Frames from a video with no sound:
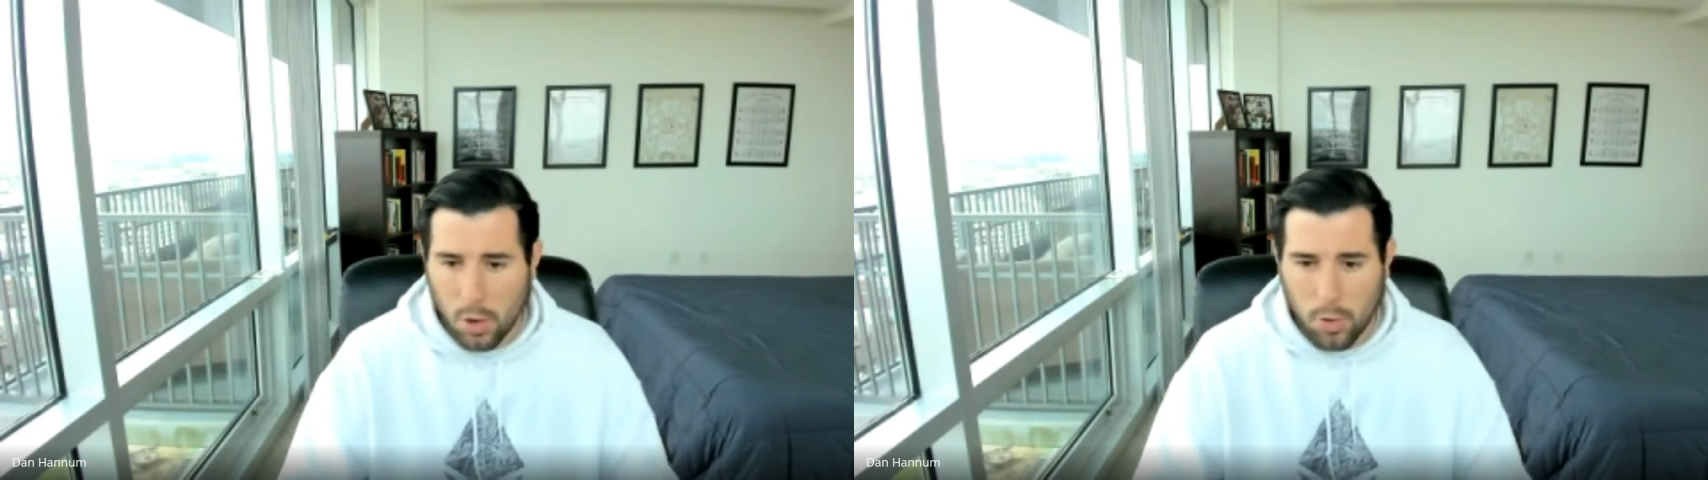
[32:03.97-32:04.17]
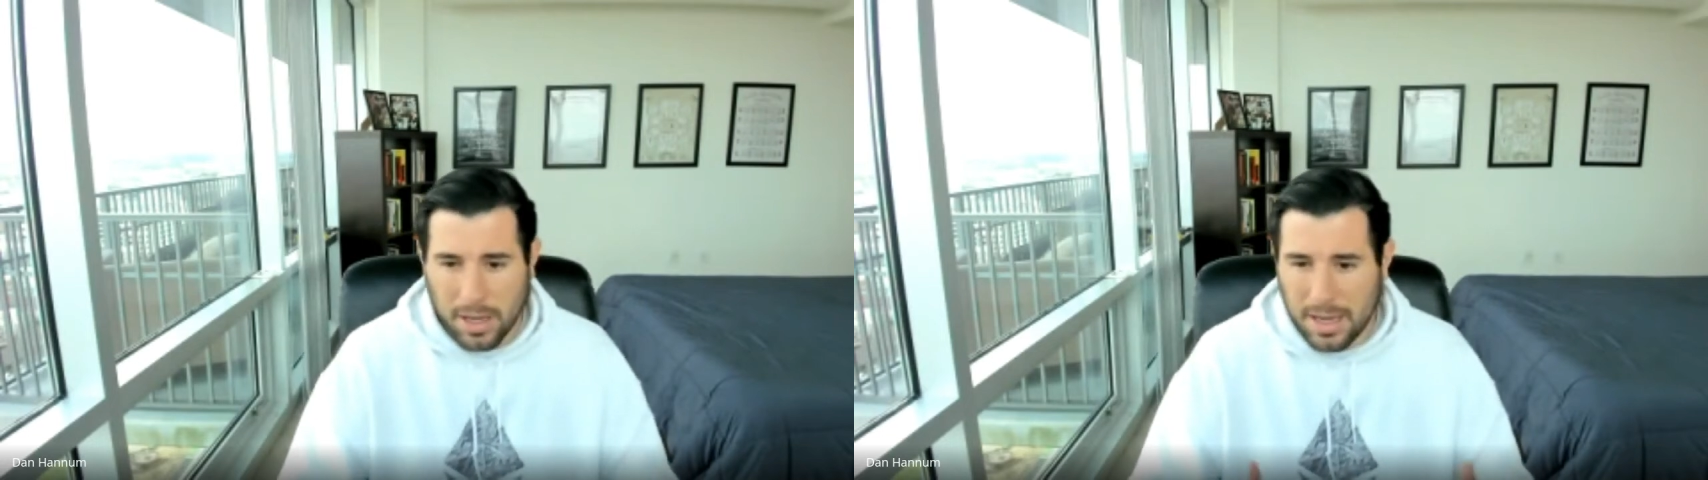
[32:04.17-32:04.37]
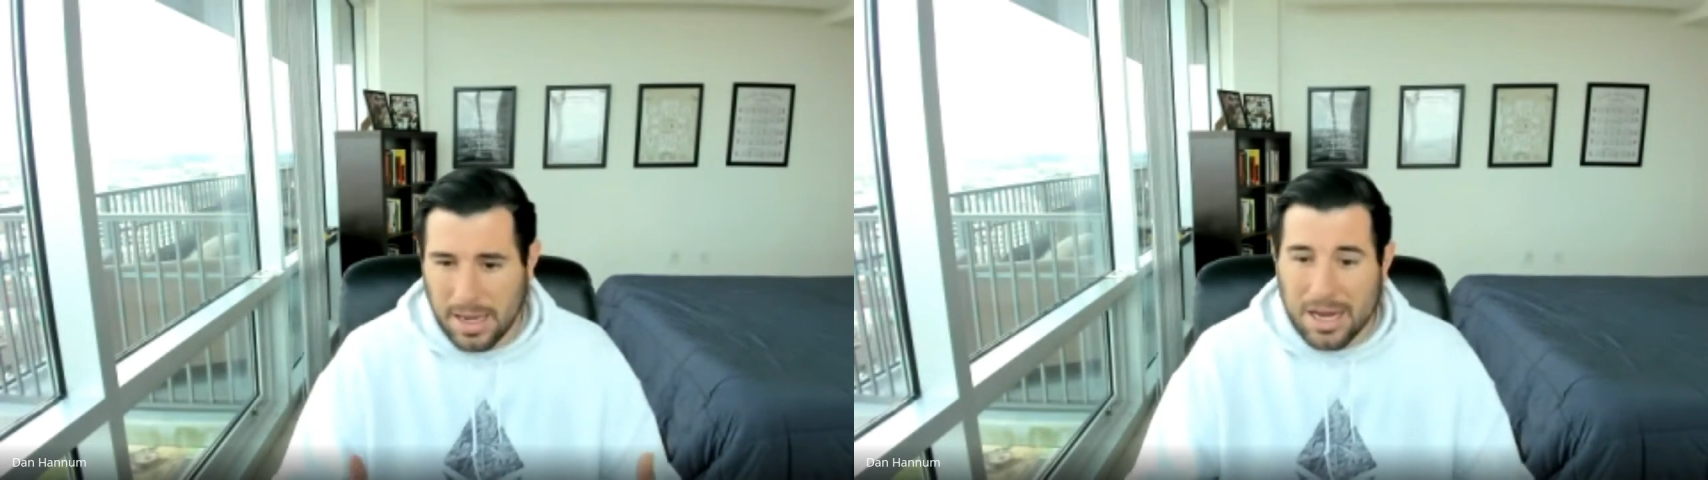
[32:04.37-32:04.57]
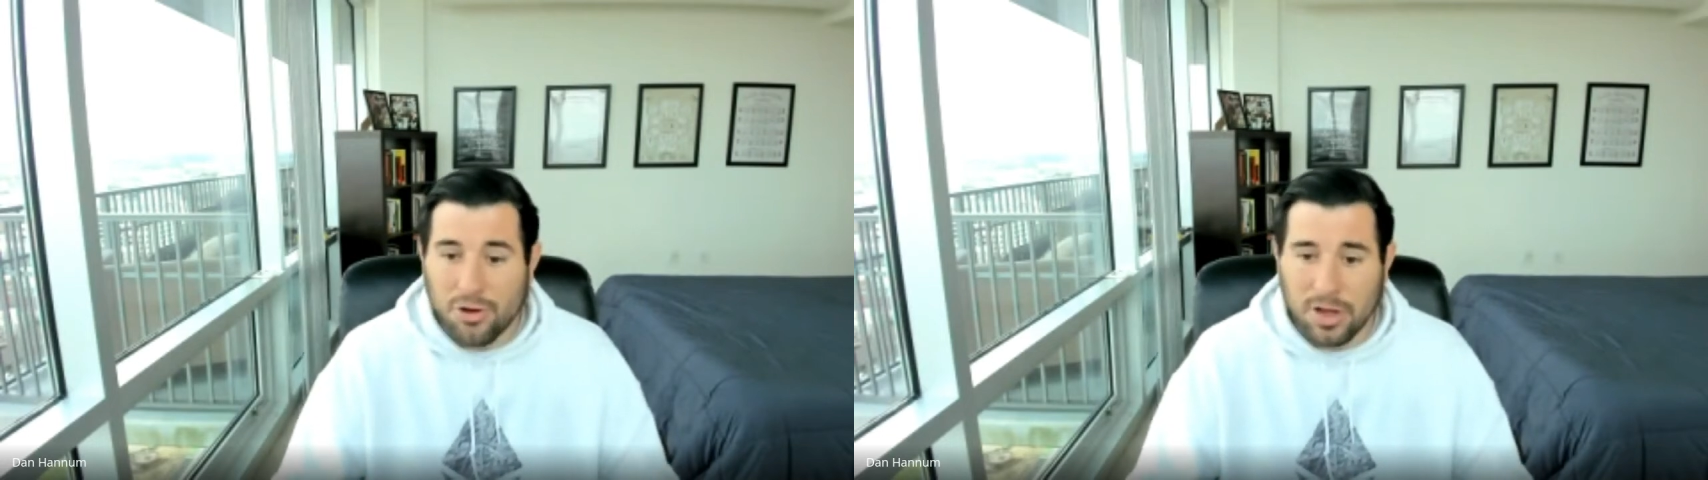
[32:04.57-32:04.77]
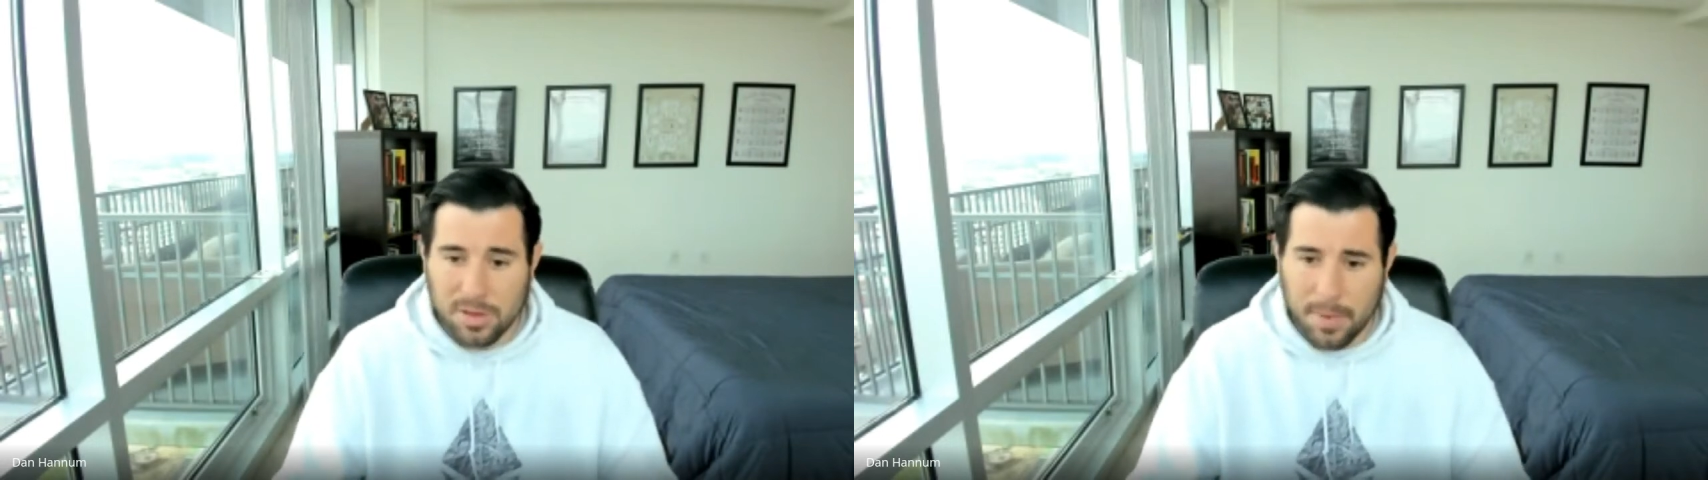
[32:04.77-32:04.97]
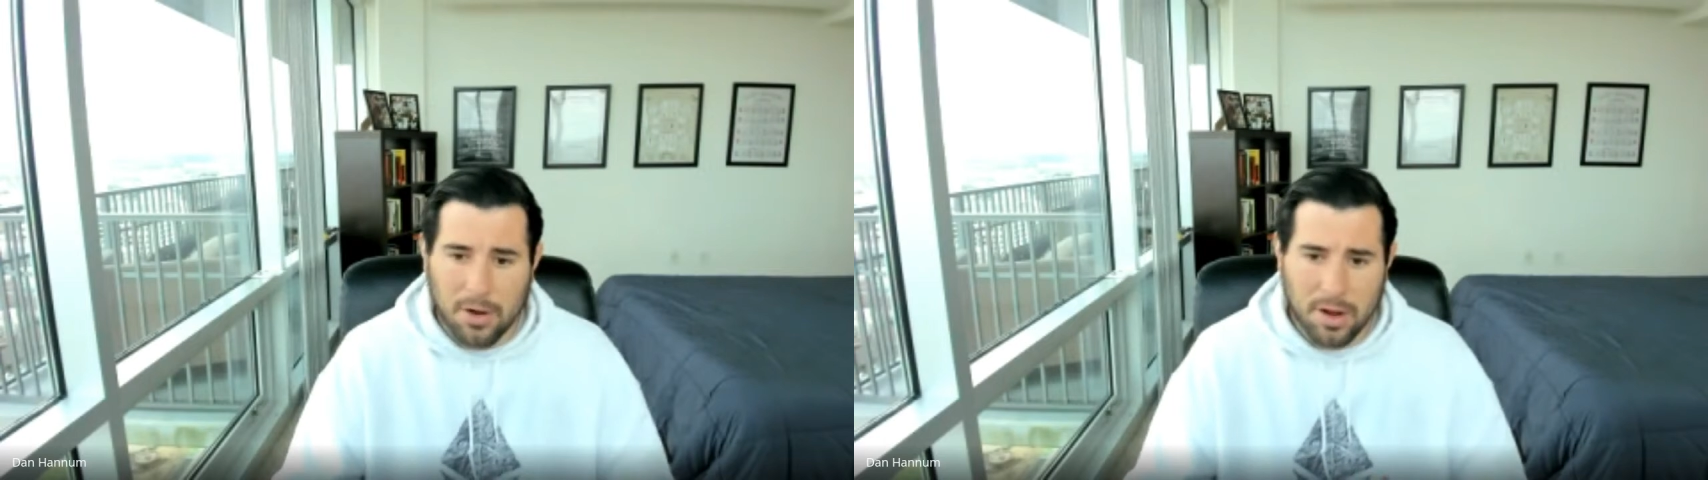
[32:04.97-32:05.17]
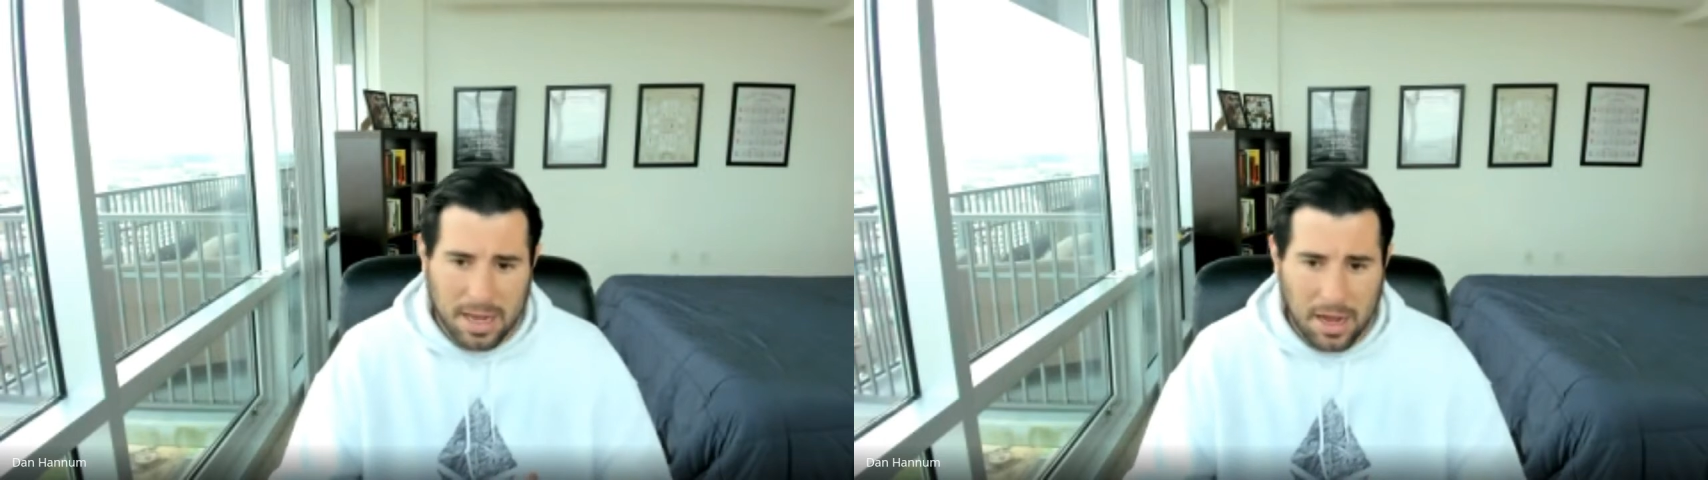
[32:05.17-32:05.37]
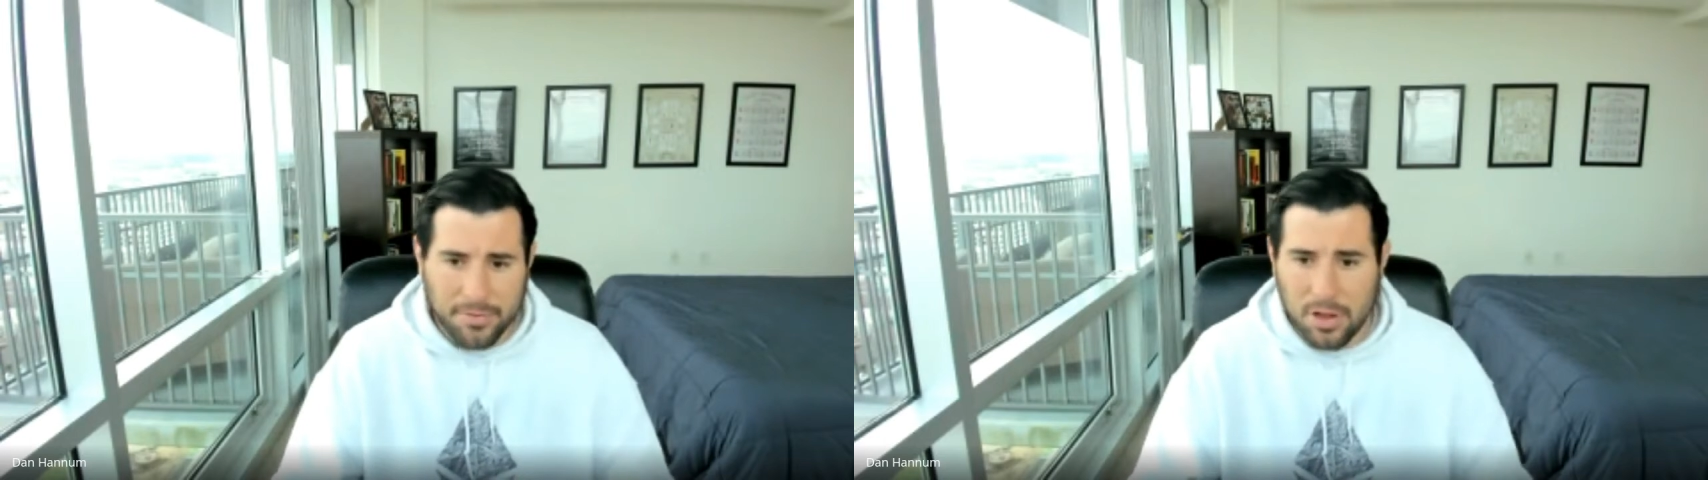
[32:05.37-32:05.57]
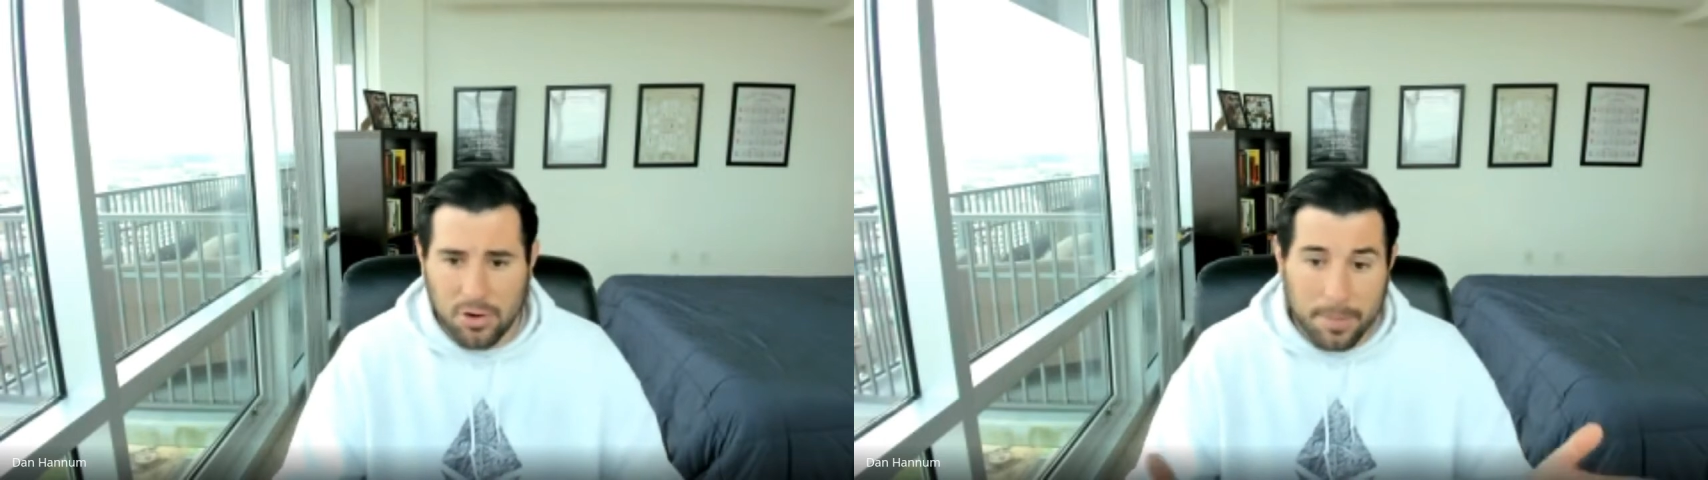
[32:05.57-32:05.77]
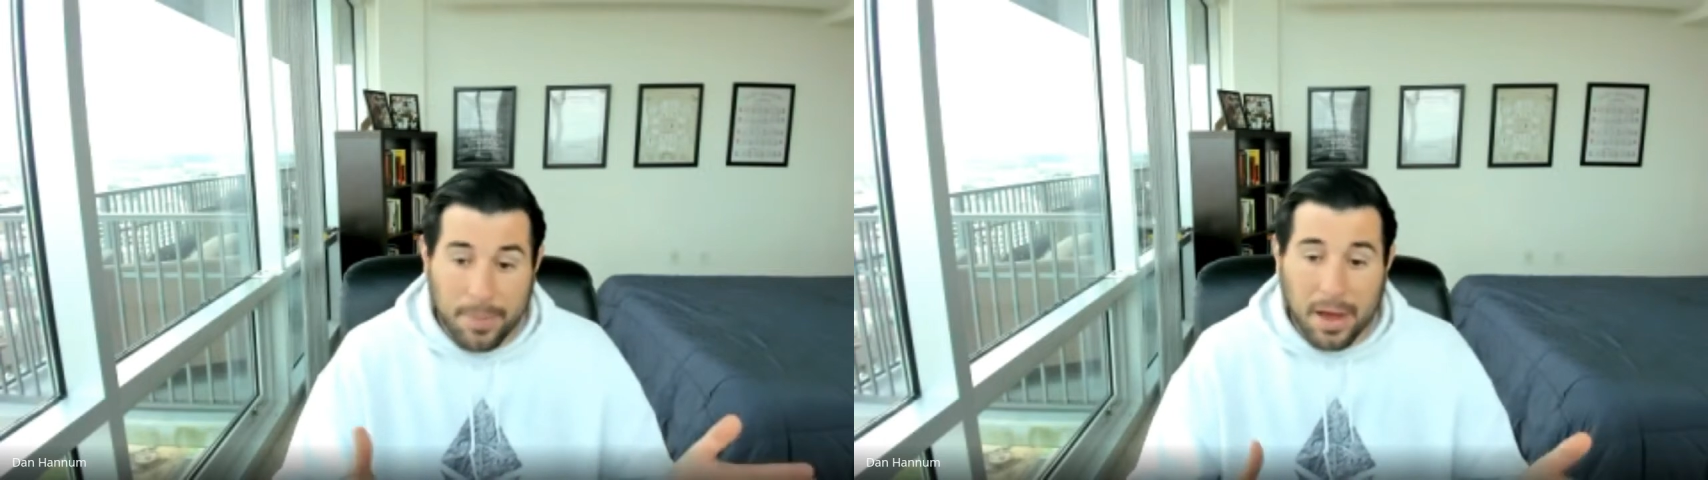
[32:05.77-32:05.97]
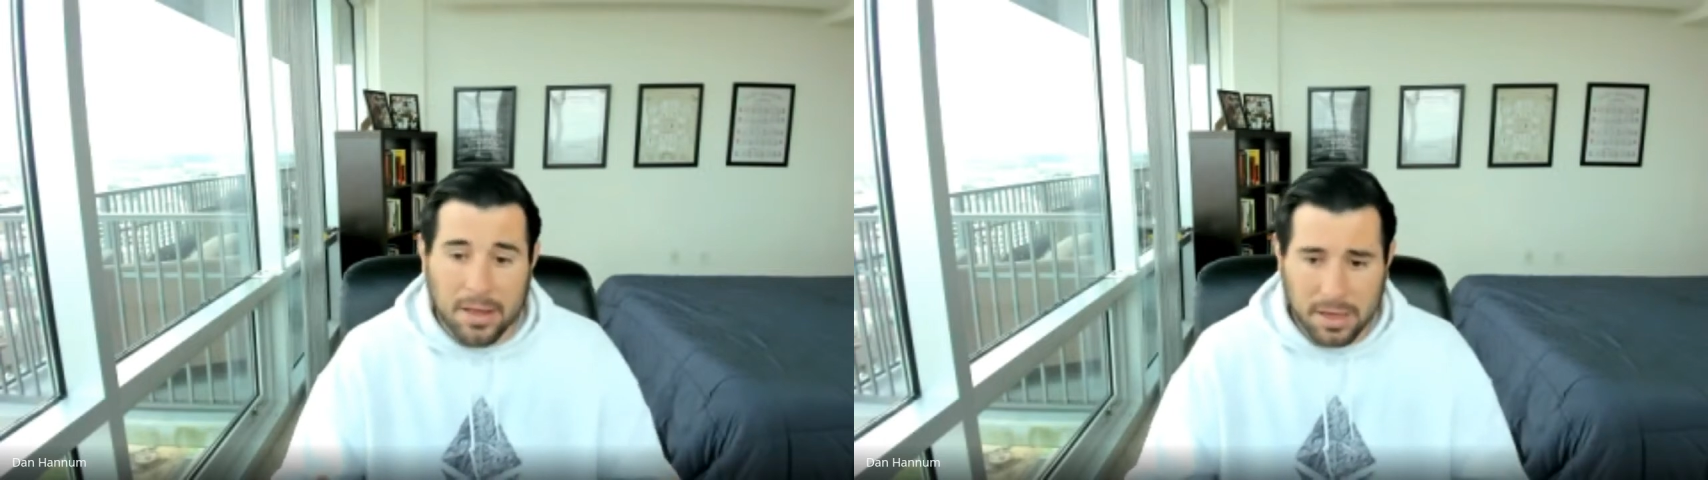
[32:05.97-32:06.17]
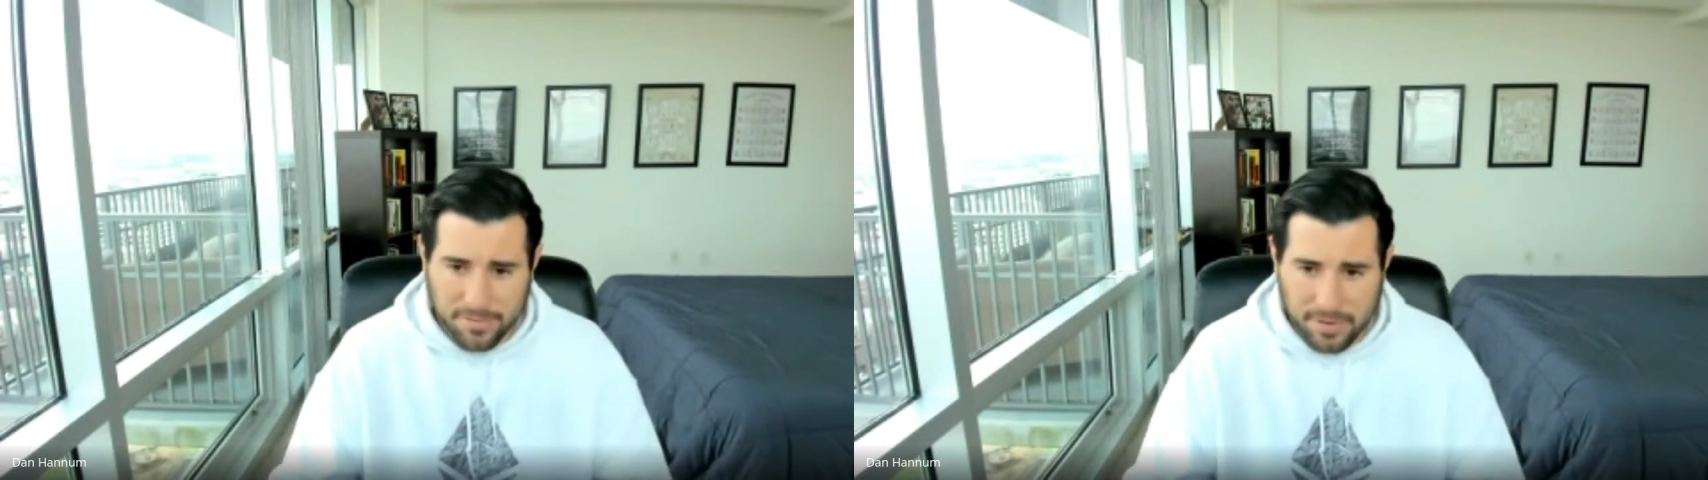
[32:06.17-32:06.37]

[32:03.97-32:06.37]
or like an interest-bearing account that you're depositing